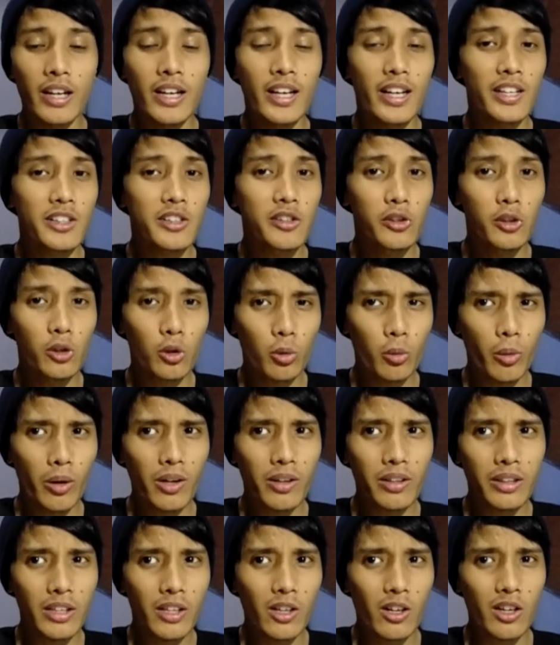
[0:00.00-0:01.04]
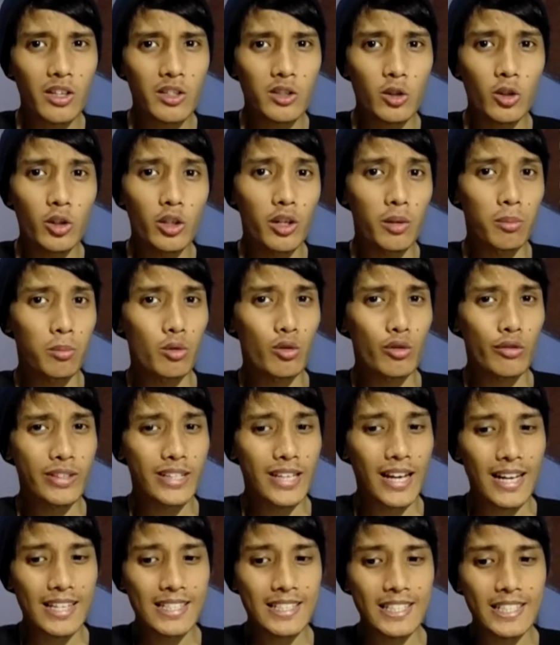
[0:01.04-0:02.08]
It's nowhere near as good a movie
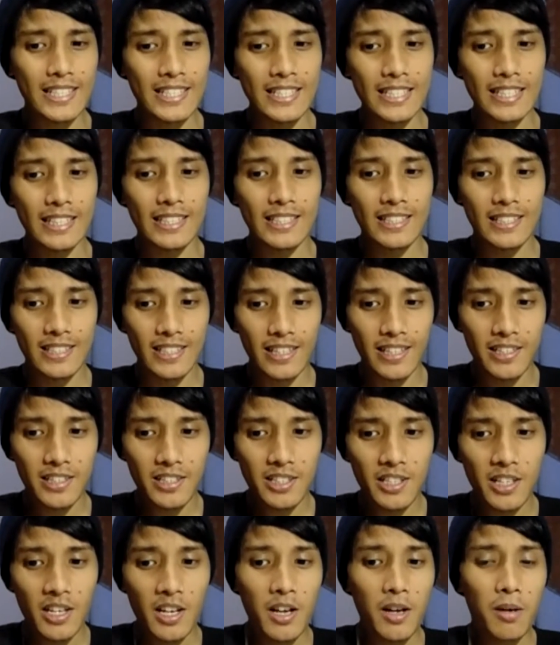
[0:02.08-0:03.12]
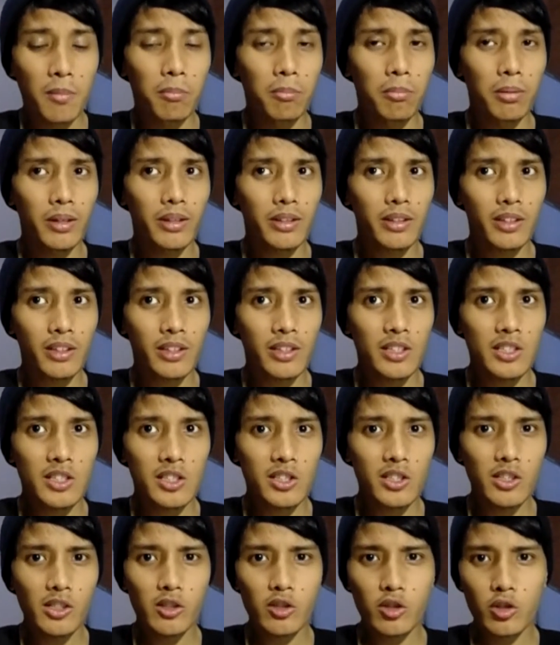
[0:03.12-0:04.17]
as The Sixth Sense, but he
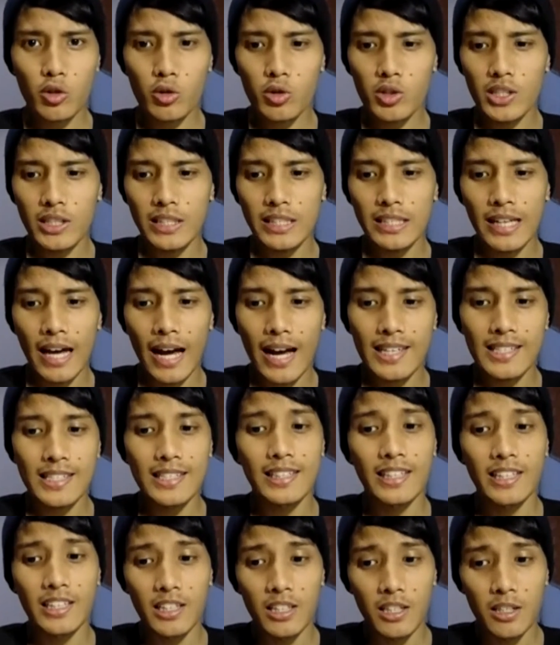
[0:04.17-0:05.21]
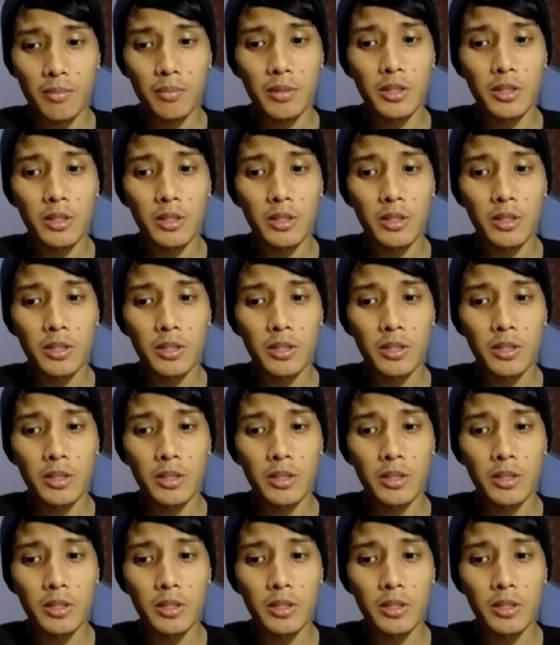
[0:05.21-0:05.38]
still shows that he has it in him.